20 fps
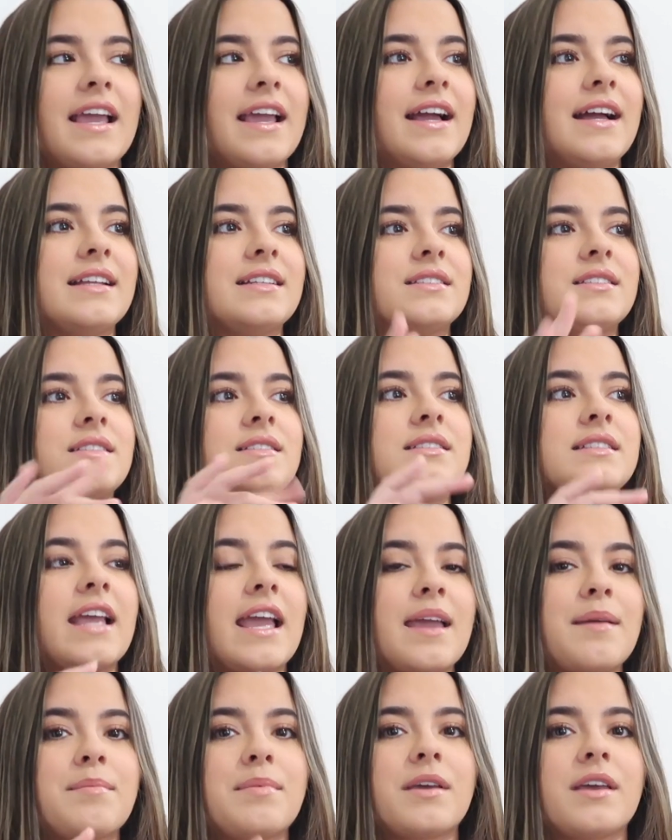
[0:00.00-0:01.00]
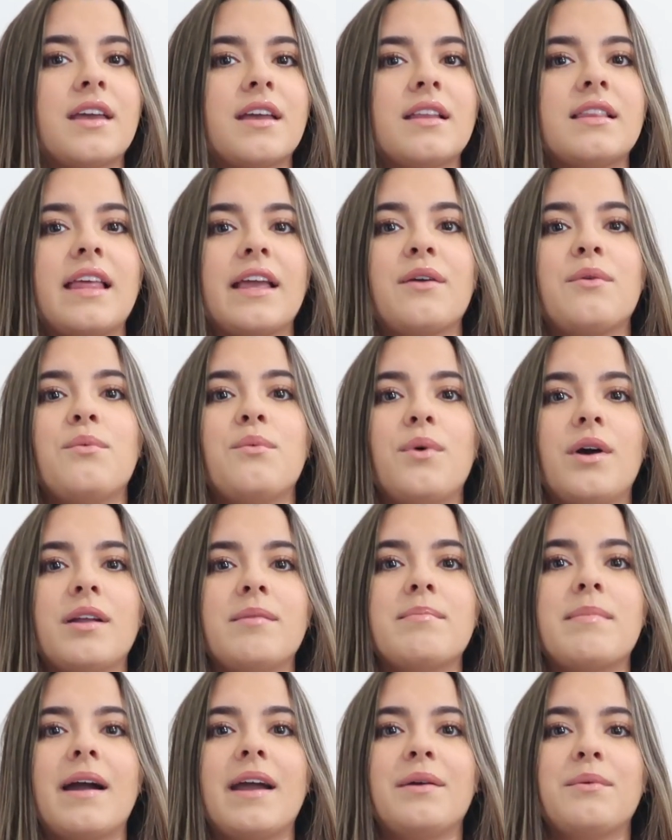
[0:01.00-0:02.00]
and tape it like
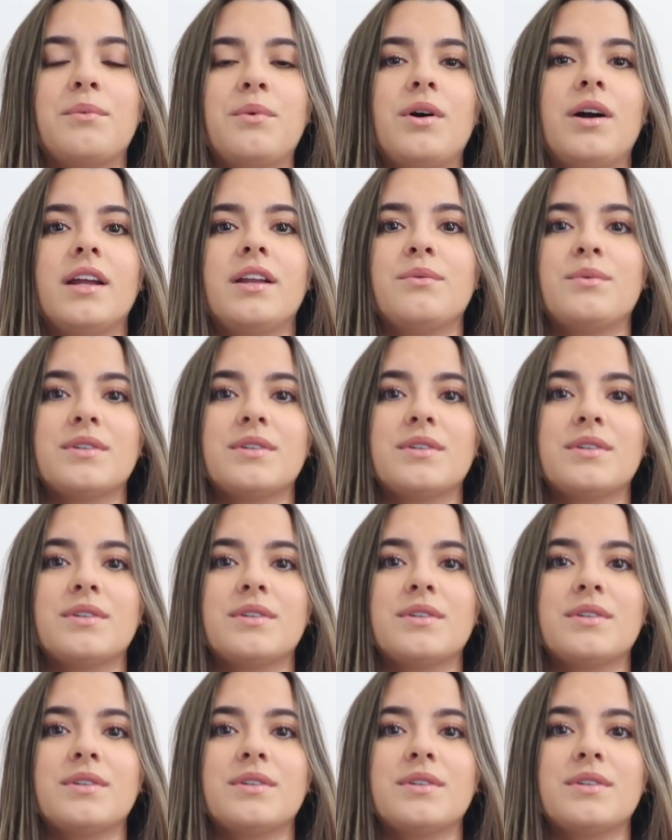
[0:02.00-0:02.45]
one by one